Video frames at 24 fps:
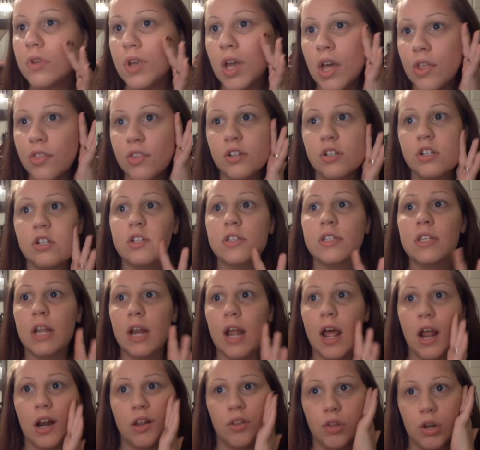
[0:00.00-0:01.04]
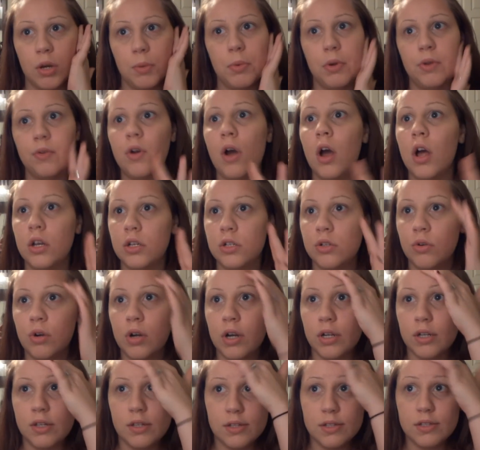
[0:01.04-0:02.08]
And this is just going to add a little bit of
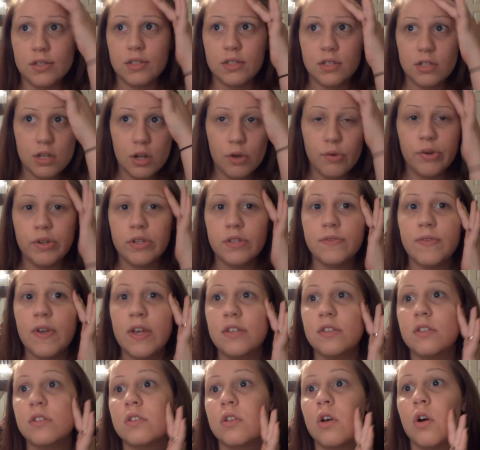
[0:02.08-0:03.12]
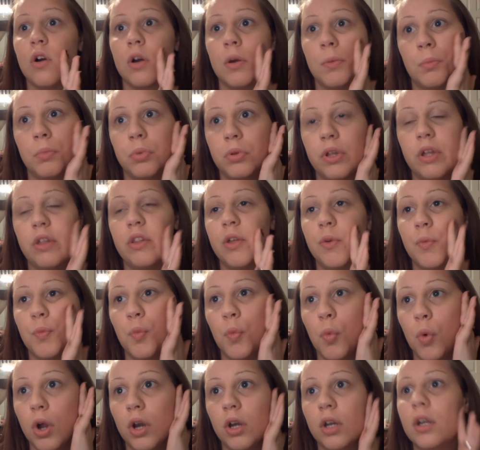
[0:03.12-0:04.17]
contouring because no one's face is all completely
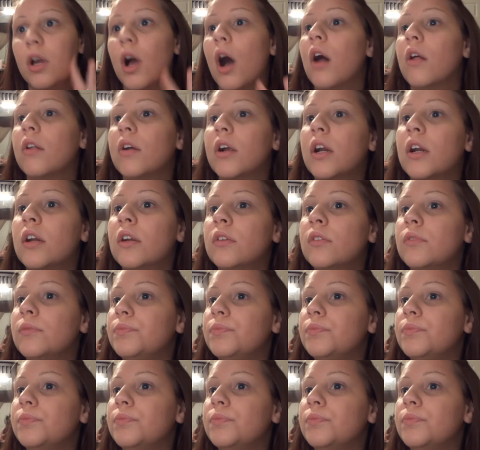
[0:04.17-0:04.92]
one color.